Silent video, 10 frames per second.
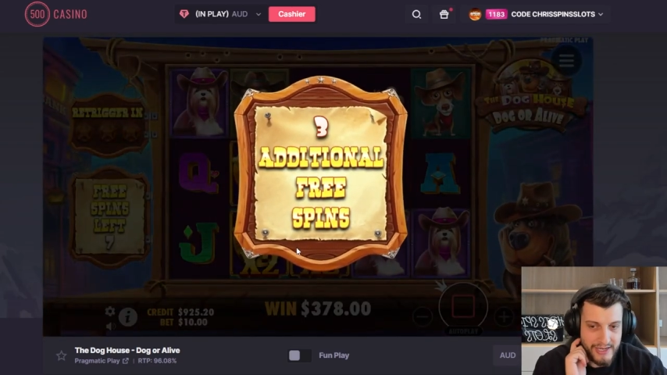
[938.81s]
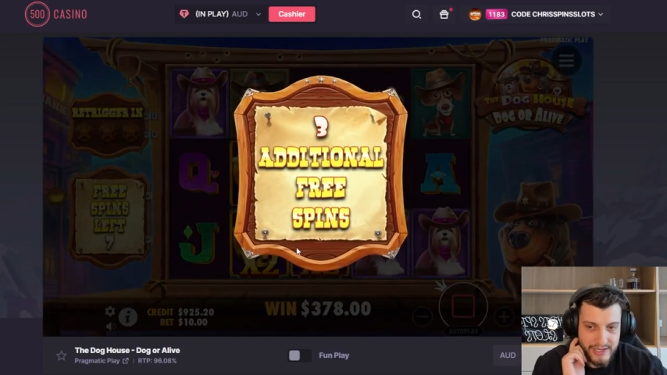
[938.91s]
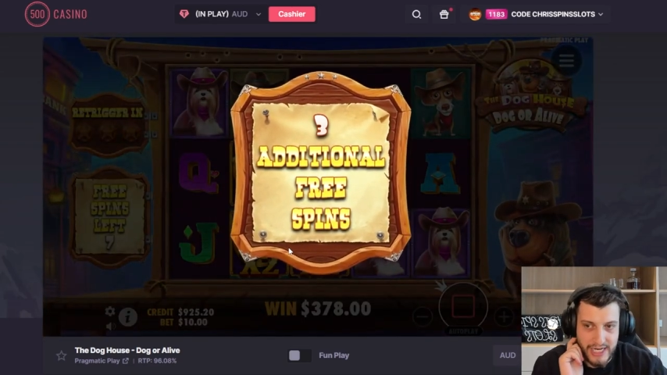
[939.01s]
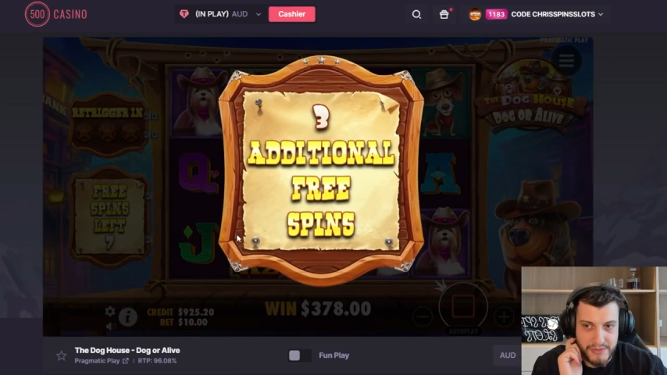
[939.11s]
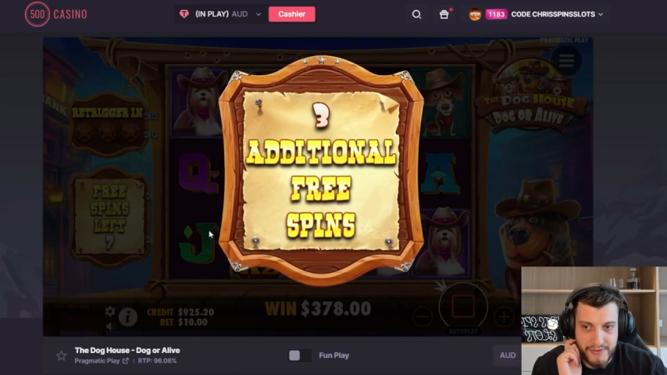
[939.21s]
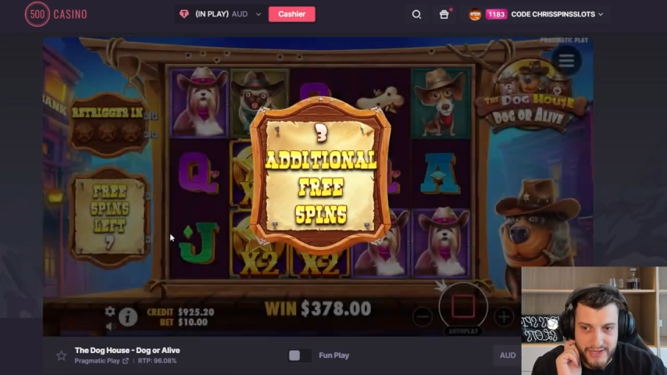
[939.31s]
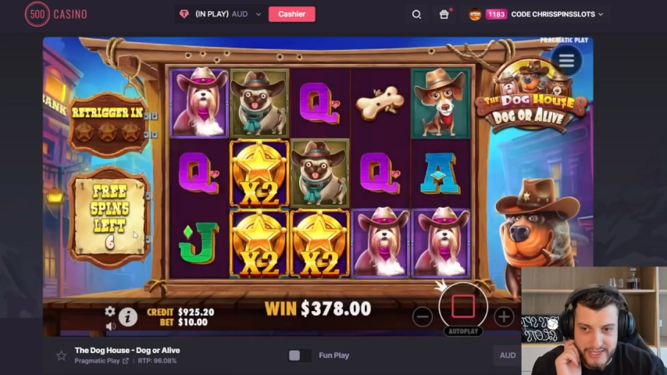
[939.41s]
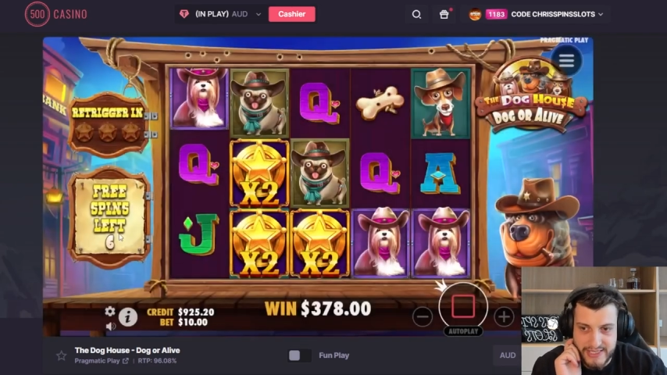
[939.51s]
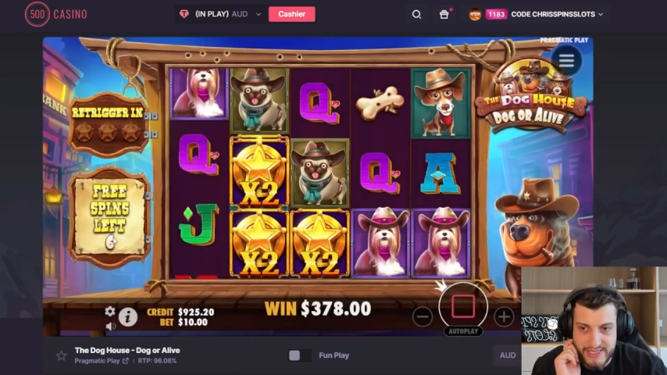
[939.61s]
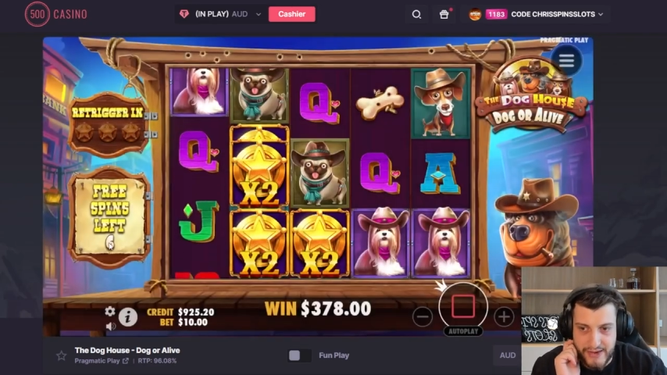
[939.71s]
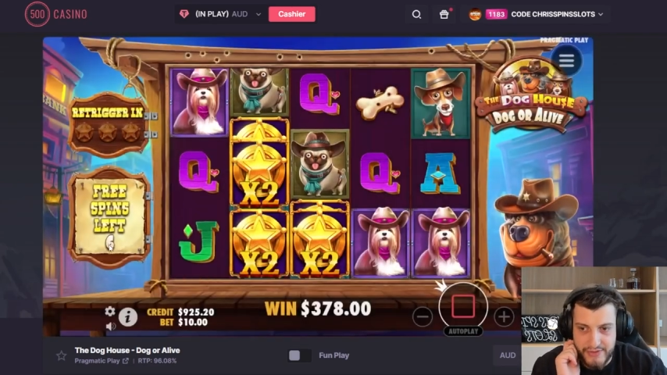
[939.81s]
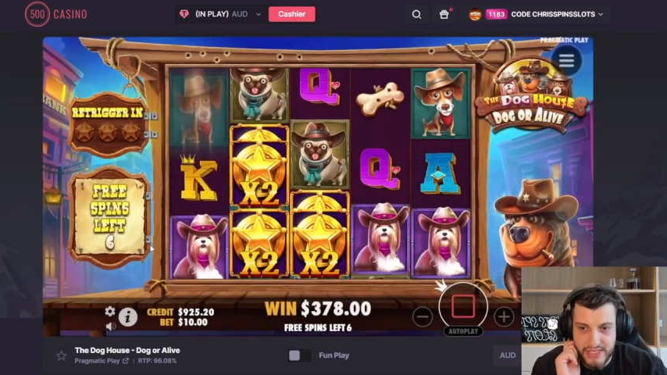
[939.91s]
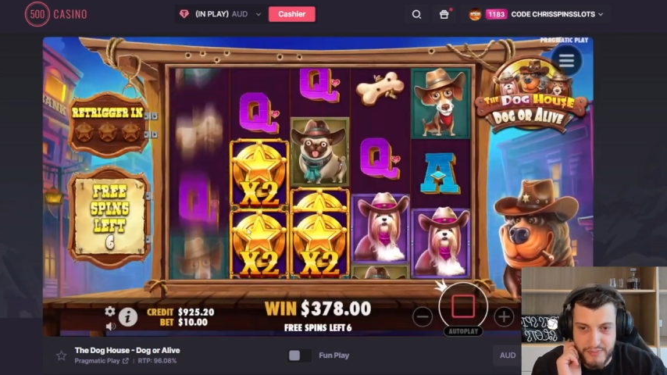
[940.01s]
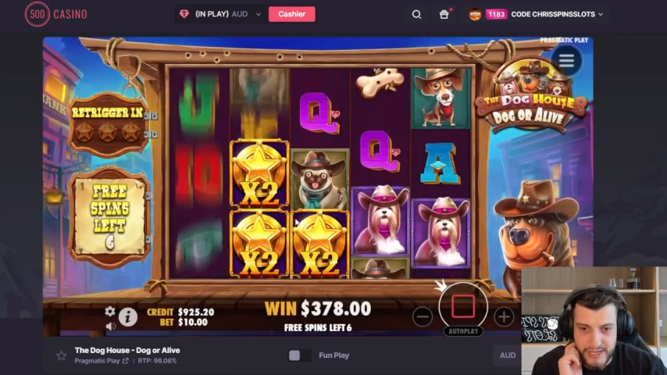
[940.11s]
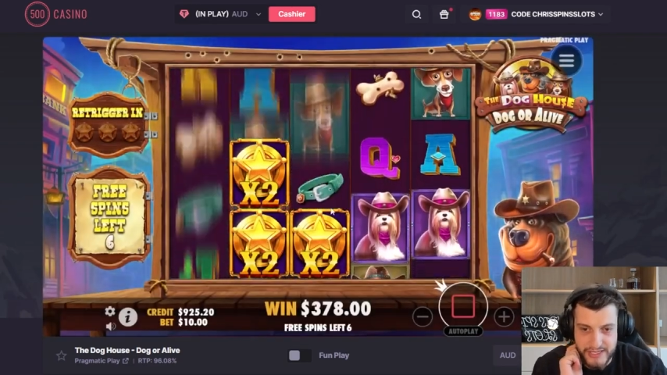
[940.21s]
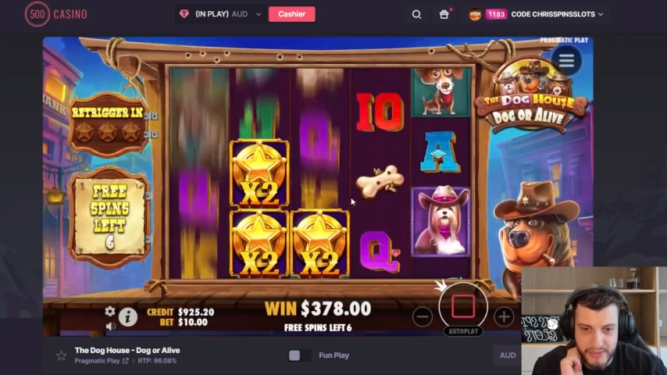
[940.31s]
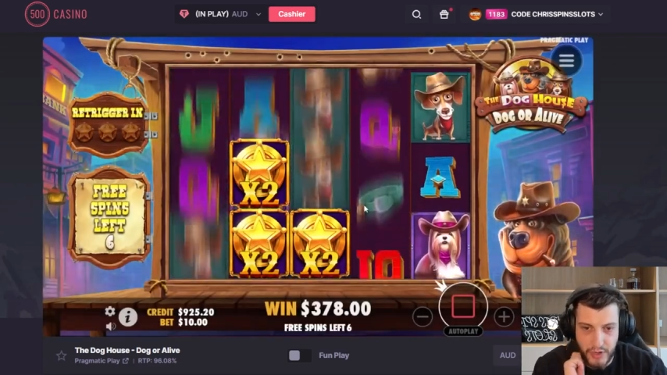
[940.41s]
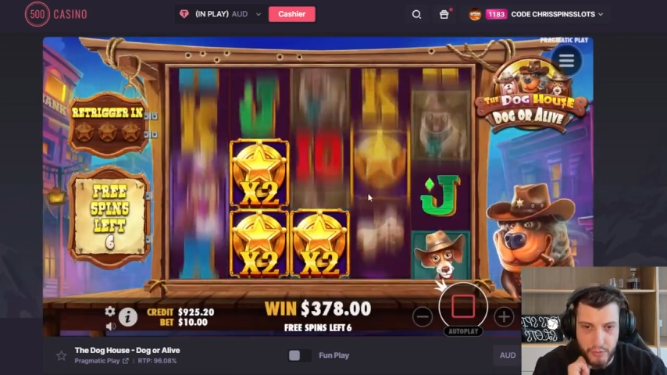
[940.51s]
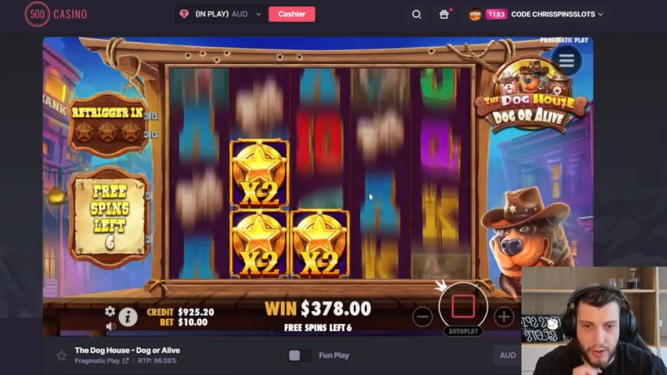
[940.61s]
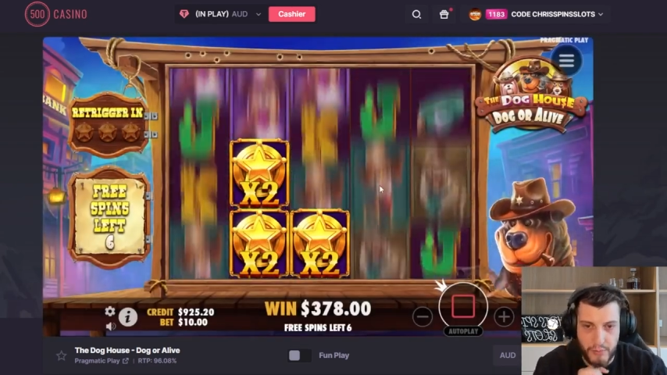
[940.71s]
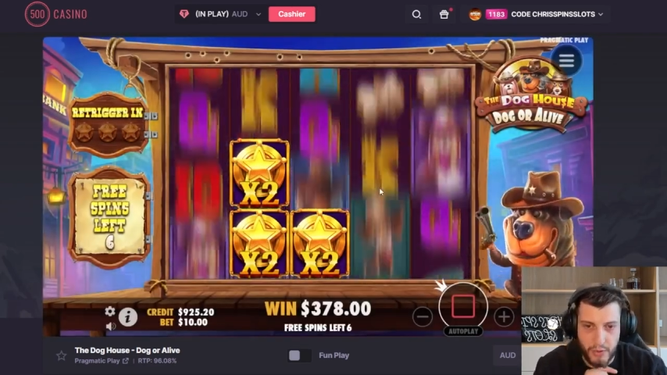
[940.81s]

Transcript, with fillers: Guys, we have like seven spins as well. One more